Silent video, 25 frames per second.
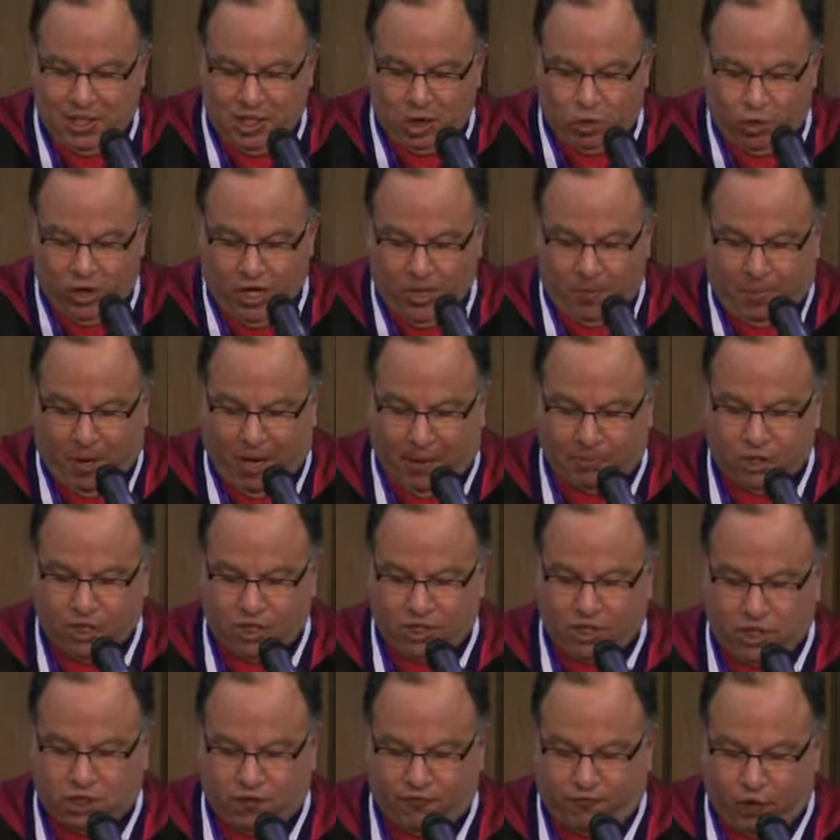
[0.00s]
Green
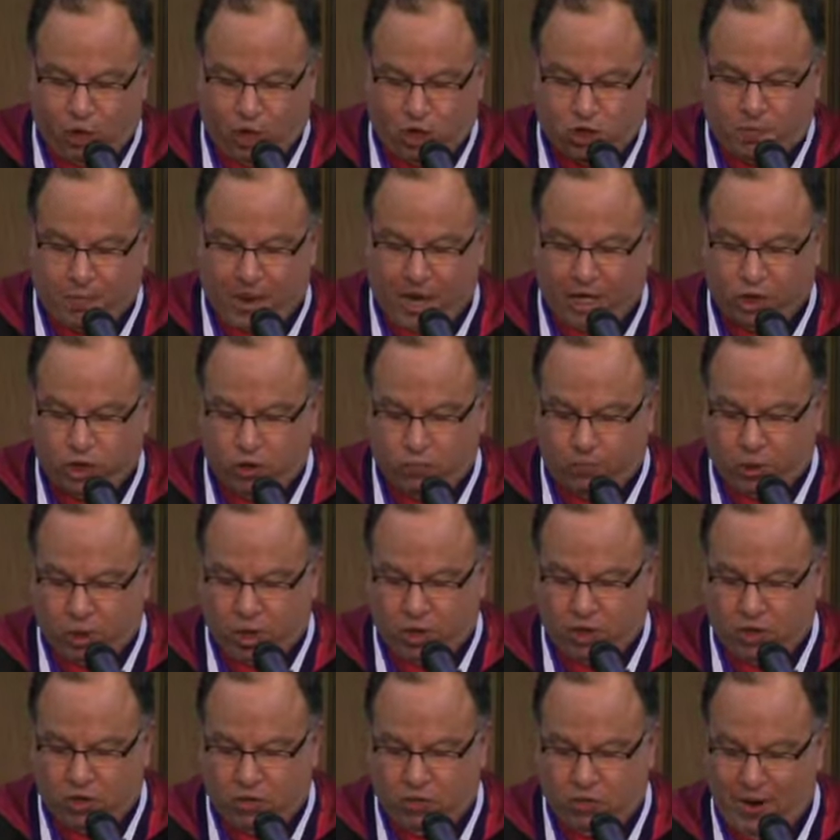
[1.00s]
published his first major book,